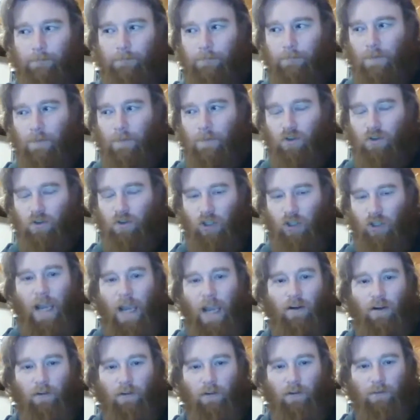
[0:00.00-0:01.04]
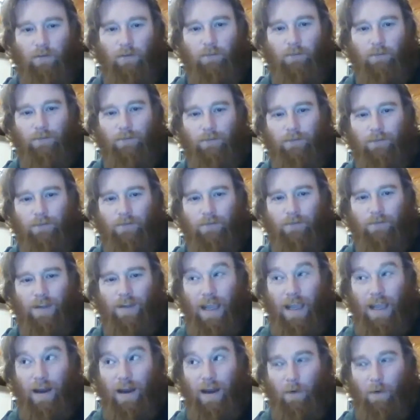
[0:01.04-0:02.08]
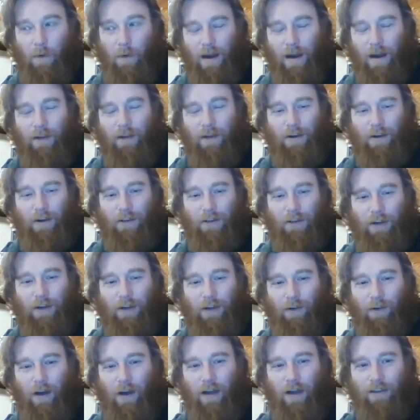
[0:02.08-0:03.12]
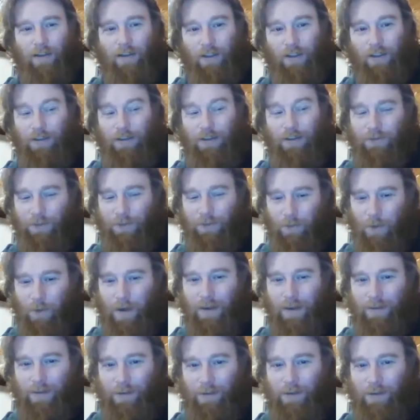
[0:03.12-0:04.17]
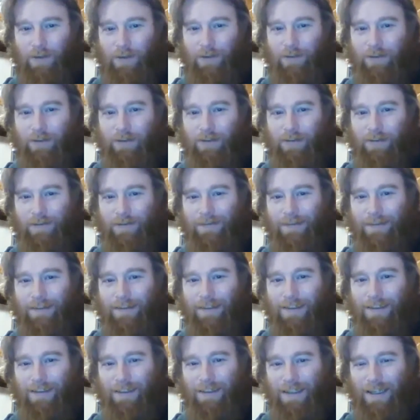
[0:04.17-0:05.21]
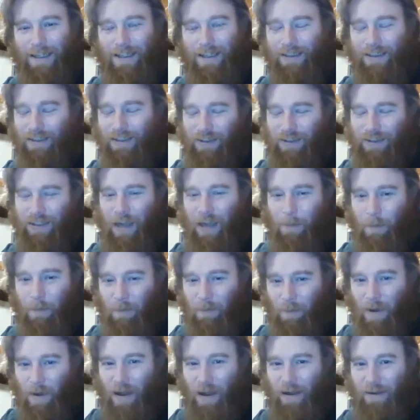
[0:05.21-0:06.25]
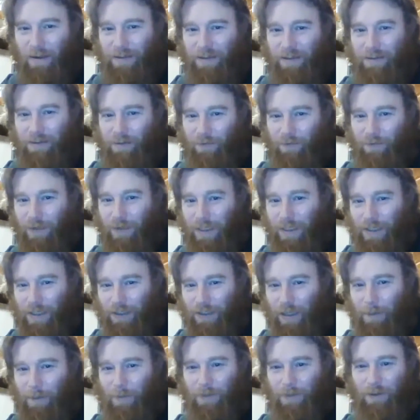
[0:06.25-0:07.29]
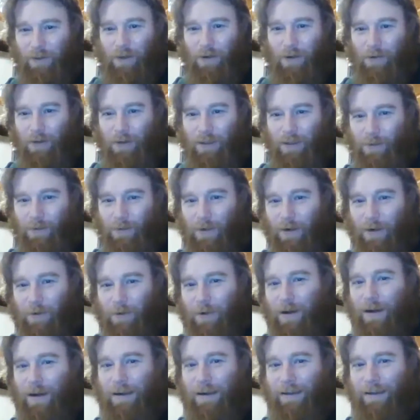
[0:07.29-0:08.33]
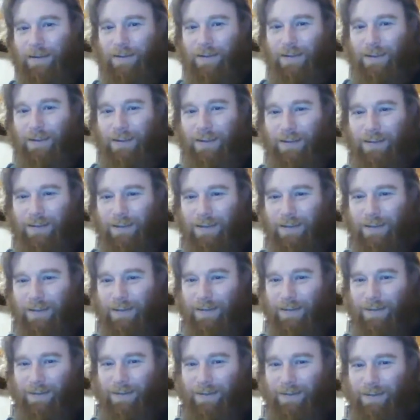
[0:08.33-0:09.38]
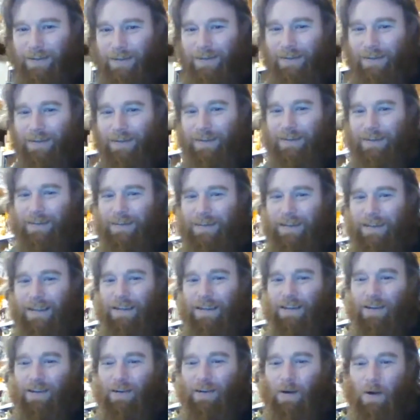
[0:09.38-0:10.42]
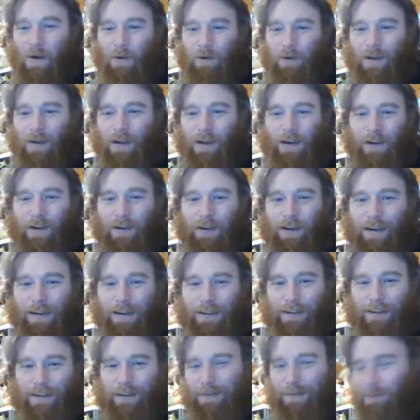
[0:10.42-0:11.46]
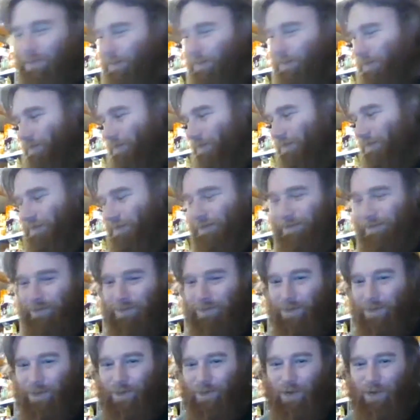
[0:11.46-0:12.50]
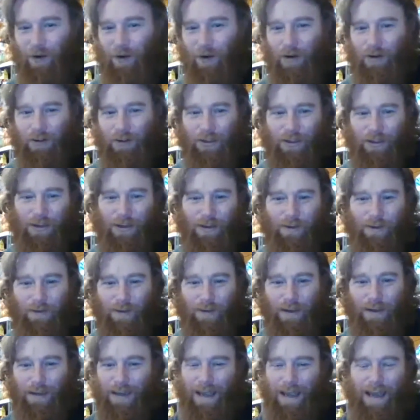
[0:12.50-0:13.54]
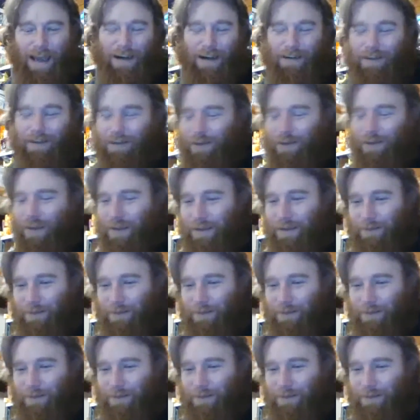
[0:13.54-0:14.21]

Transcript: channel, and I went on there to try to watch this, and from the way it looks, it's just a couple bucks for each episode that you want to watch, and it's like it's their own little like version of a, I don't know, it